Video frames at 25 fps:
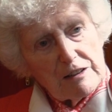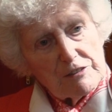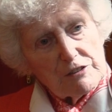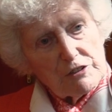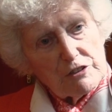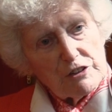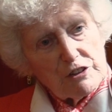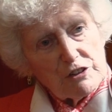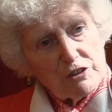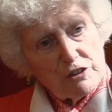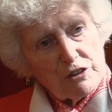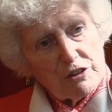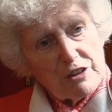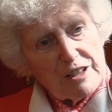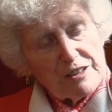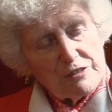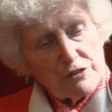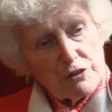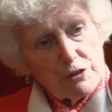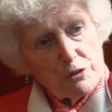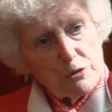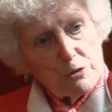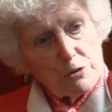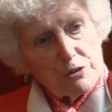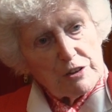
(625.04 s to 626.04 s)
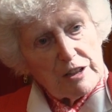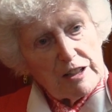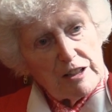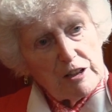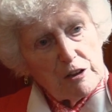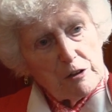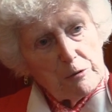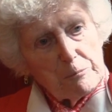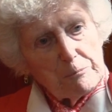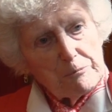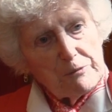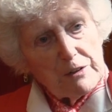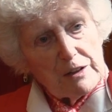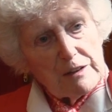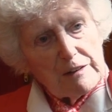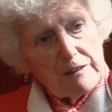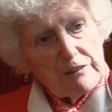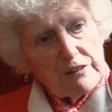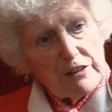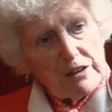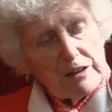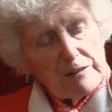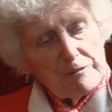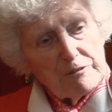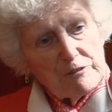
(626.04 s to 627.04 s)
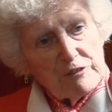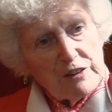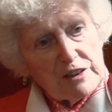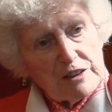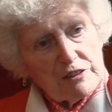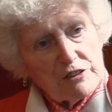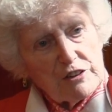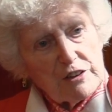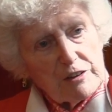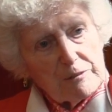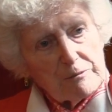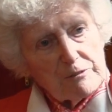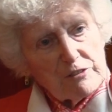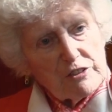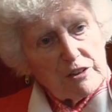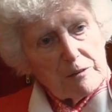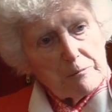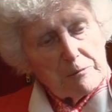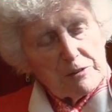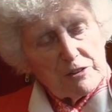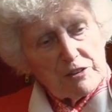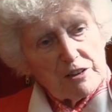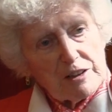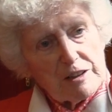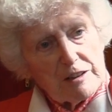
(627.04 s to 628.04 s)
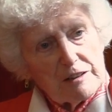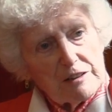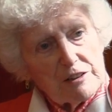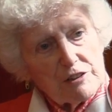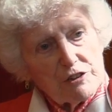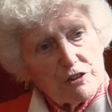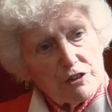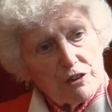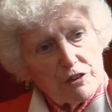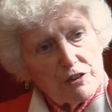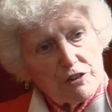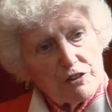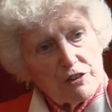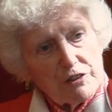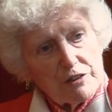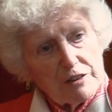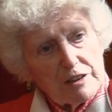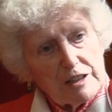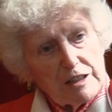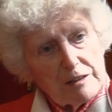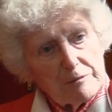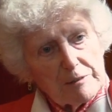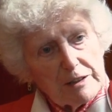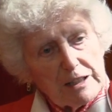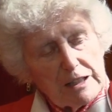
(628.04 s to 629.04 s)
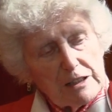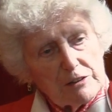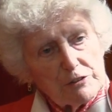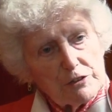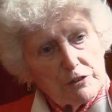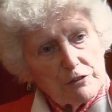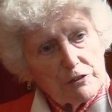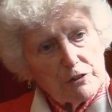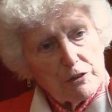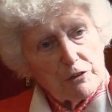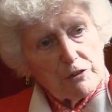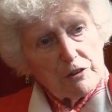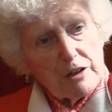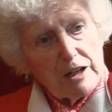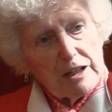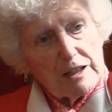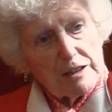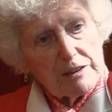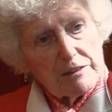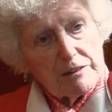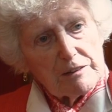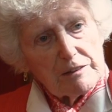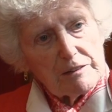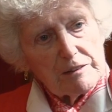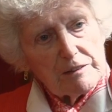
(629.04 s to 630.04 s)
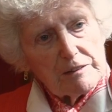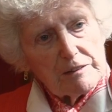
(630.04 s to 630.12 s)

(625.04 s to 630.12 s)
countries can do to help um, victims, and particularly children coming out of Ukraine.